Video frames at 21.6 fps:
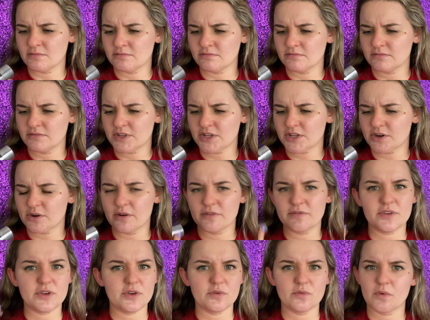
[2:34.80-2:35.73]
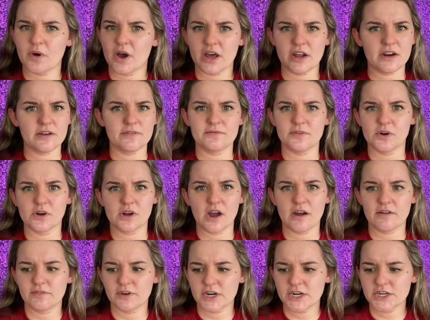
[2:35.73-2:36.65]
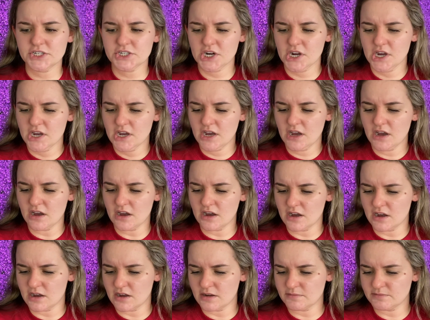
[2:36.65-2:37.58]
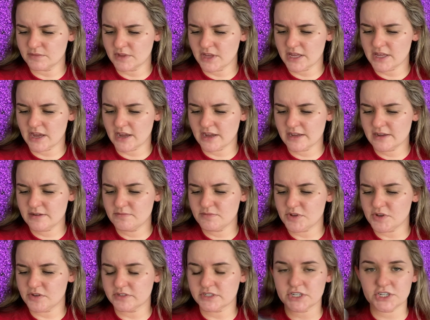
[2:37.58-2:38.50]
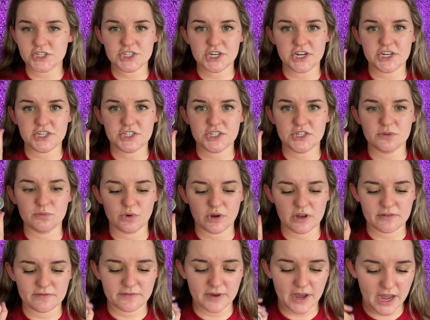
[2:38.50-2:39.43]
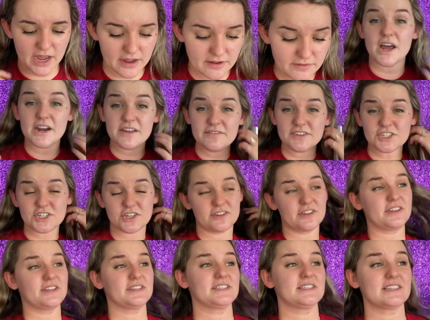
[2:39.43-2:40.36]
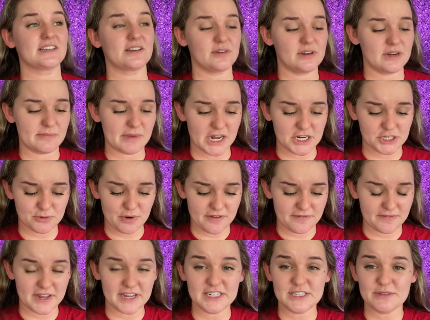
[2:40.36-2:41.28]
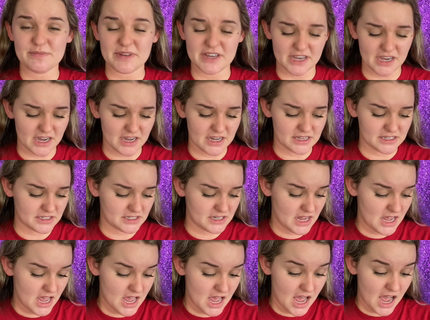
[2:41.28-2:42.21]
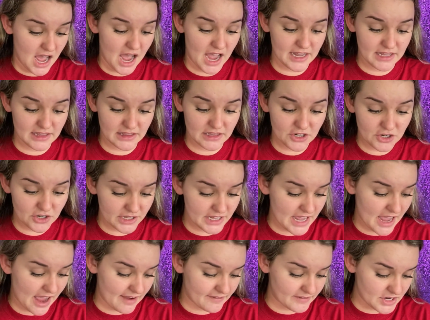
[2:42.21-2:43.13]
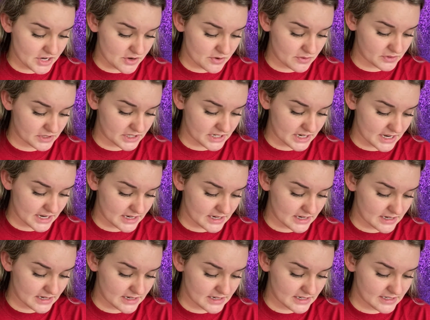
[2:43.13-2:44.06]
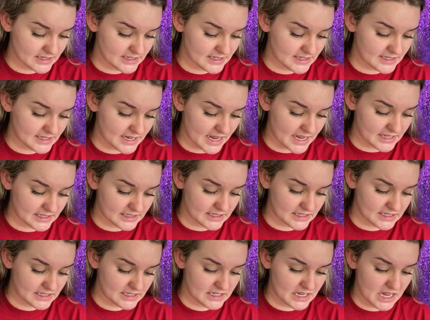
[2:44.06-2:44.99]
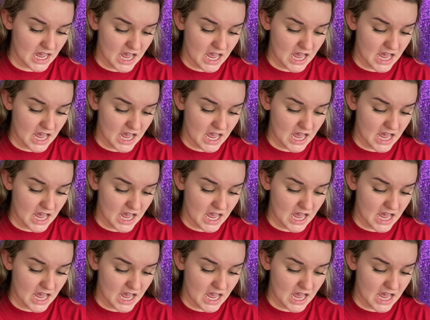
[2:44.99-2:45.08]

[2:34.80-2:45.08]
If you want a full coverage, I am using shade 2.5. I'm not even sure that this is going to match my face because I literally haven't used it since